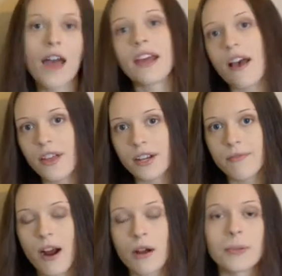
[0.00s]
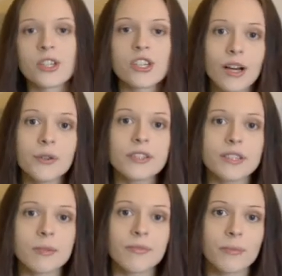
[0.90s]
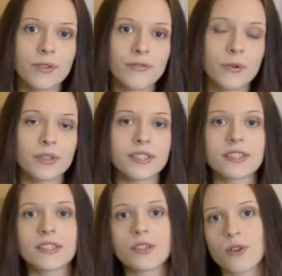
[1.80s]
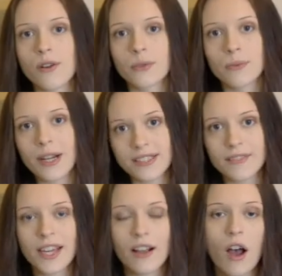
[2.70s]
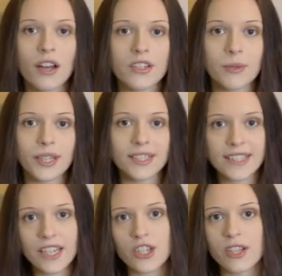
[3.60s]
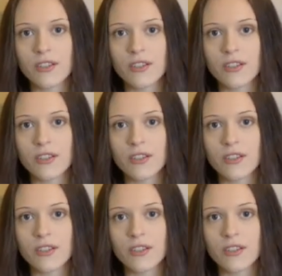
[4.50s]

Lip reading: and how that environment shelters them from the forces that drove the rest of their kind to extinction.